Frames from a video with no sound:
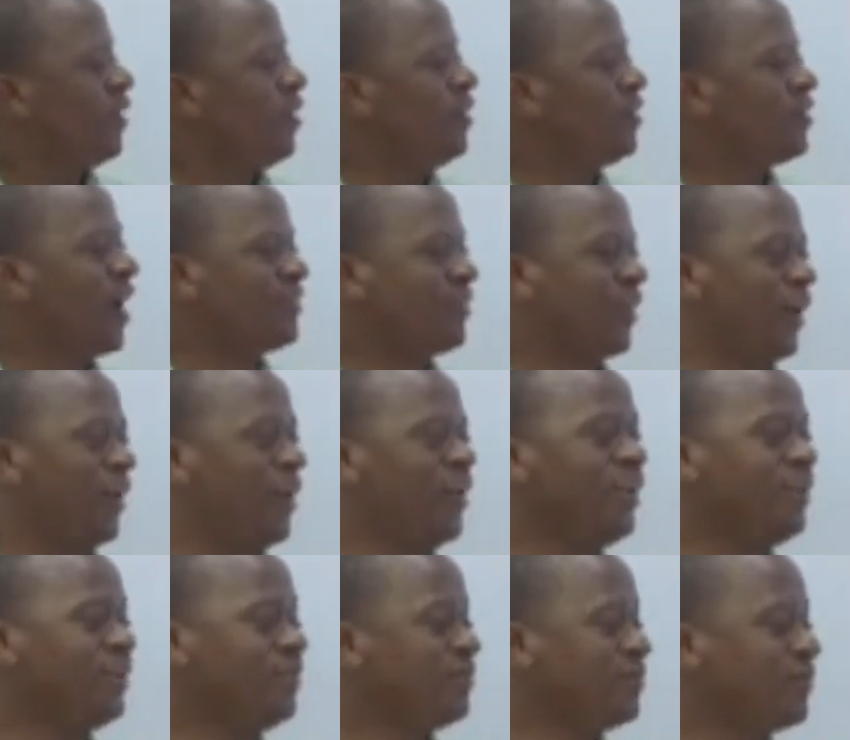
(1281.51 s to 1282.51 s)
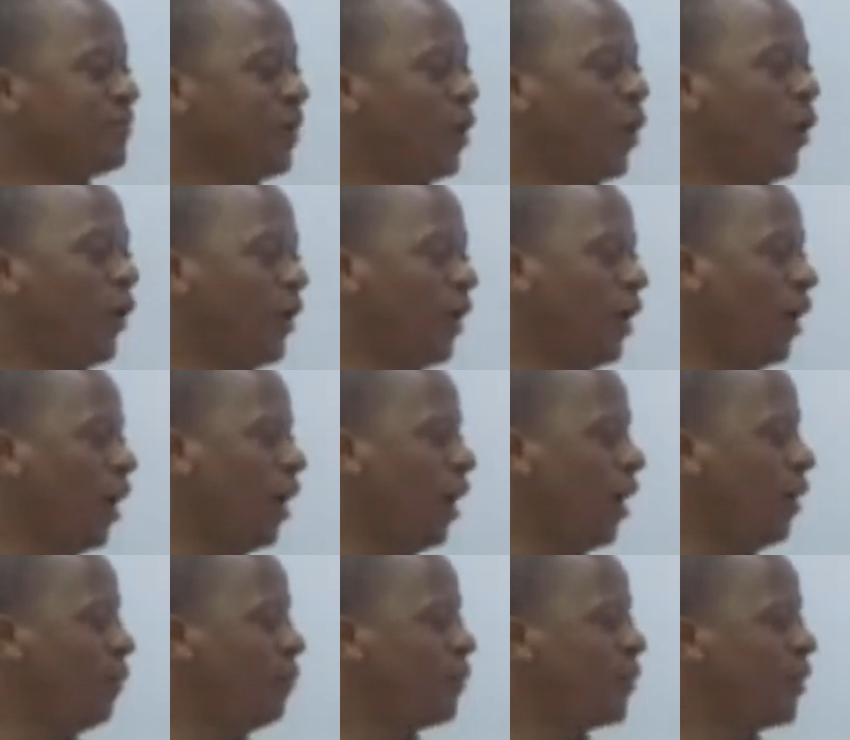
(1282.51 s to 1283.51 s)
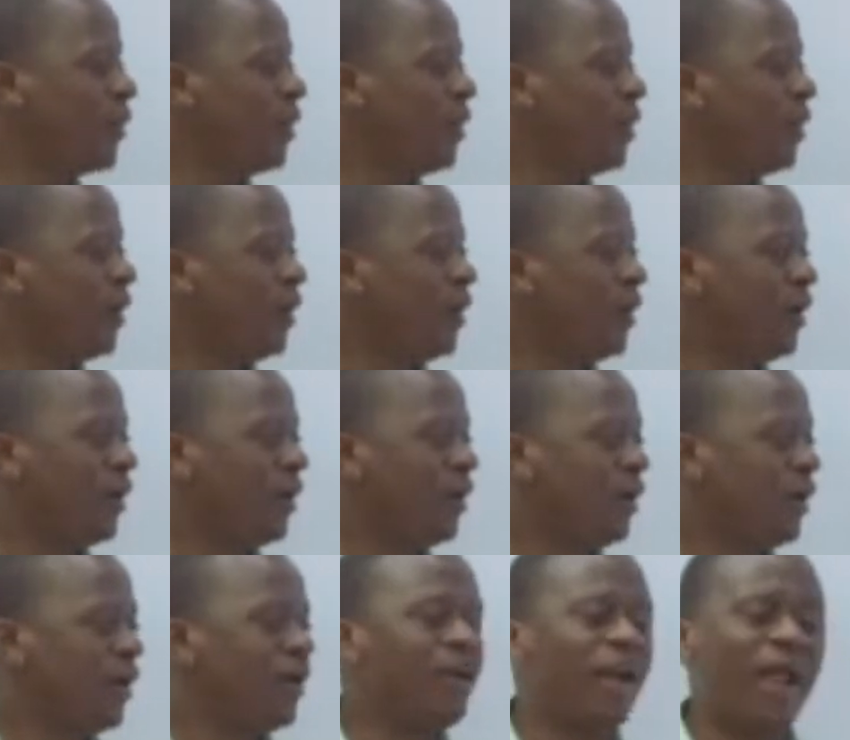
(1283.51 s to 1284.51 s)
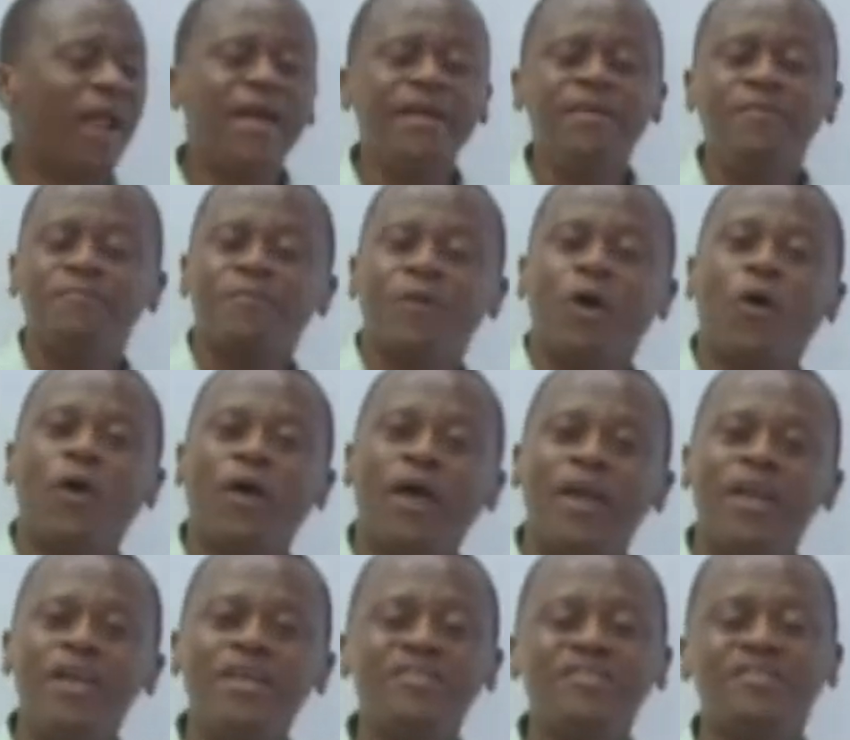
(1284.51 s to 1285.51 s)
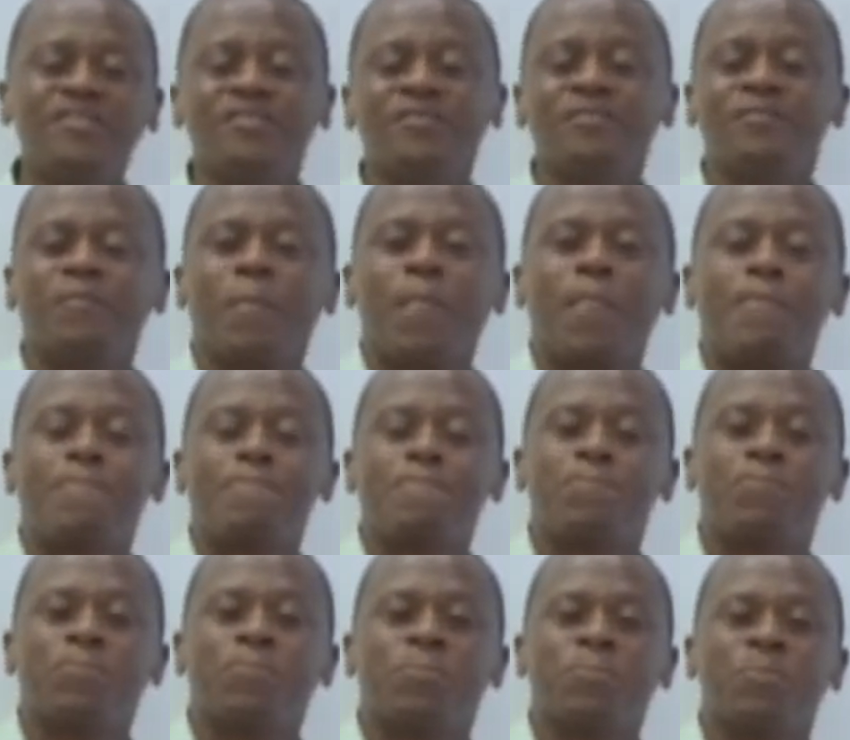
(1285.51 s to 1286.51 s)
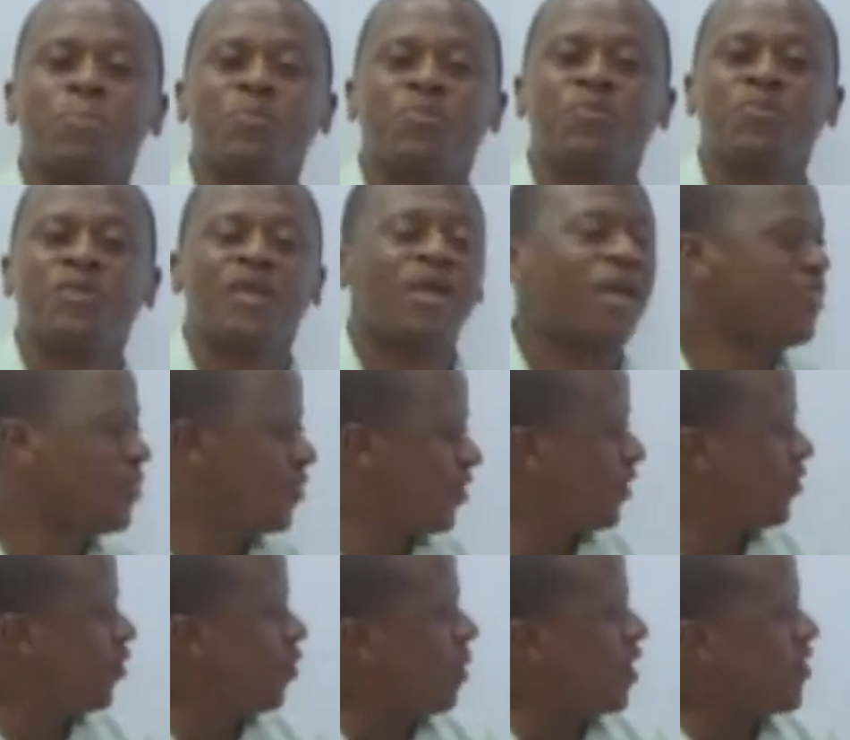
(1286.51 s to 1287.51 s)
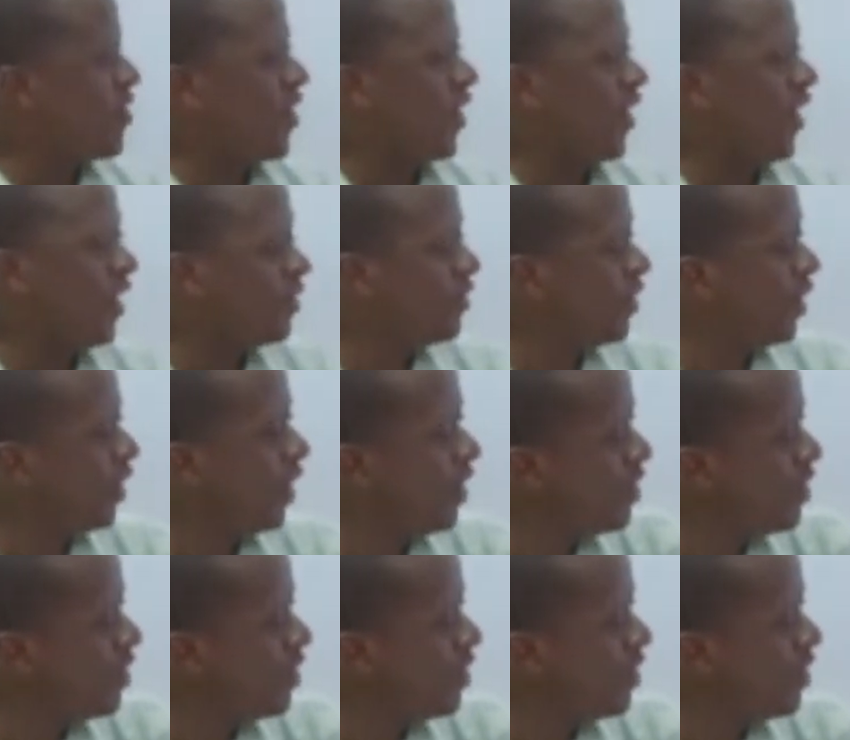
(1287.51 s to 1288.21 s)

it has heading or uh, headline or headings. And normally the, the,